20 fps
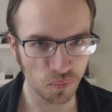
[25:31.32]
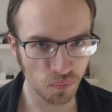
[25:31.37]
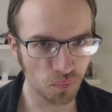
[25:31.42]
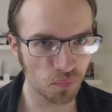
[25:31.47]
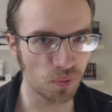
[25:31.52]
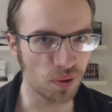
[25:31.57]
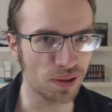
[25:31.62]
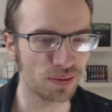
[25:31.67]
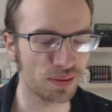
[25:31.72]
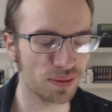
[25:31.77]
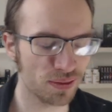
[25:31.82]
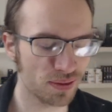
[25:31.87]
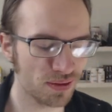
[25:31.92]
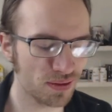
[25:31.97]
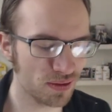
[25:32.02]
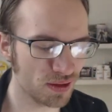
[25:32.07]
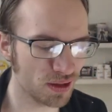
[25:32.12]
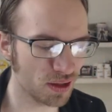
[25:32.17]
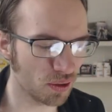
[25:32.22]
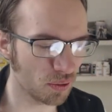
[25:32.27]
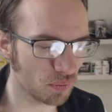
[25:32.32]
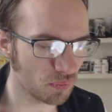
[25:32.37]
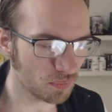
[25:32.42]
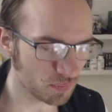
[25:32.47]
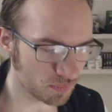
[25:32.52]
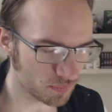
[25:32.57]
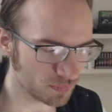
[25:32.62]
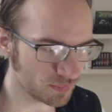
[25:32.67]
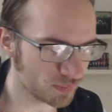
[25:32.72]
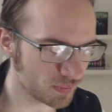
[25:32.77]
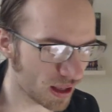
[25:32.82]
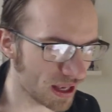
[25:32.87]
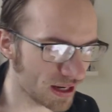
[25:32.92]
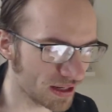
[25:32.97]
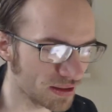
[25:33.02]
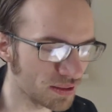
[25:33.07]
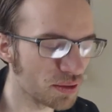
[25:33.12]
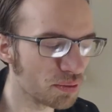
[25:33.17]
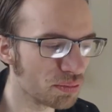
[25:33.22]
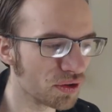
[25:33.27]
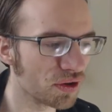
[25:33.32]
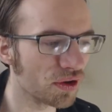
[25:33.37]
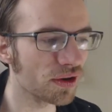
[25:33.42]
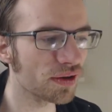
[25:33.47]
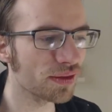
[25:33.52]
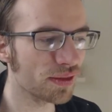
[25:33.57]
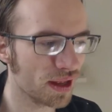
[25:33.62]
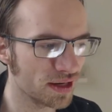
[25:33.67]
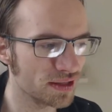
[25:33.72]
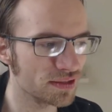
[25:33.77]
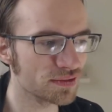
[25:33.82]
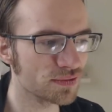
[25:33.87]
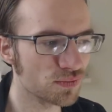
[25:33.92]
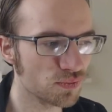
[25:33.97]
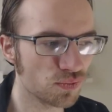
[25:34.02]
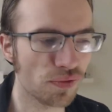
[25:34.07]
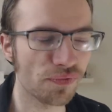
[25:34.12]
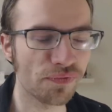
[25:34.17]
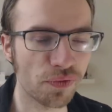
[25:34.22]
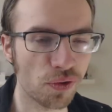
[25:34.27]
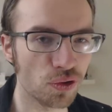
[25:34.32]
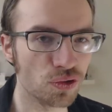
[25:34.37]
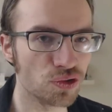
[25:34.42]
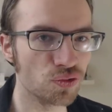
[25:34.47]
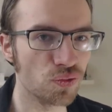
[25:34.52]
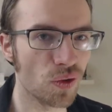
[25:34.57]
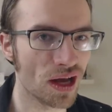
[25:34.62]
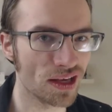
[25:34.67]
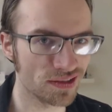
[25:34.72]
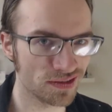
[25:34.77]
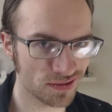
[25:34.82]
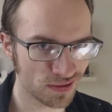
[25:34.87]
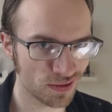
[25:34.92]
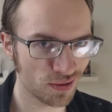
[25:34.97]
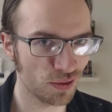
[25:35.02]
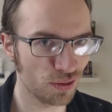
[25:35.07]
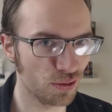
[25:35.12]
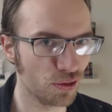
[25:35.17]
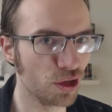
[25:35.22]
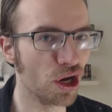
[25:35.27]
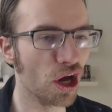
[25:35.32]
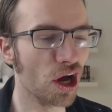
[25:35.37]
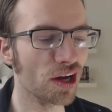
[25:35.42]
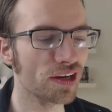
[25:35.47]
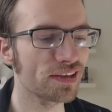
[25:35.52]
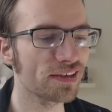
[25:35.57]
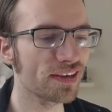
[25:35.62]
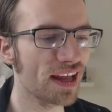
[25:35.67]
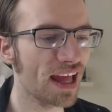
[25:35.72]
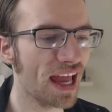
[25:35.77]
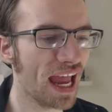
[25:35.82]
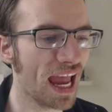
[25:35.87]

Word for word: with, you know, and in the book that is referred to as the nut.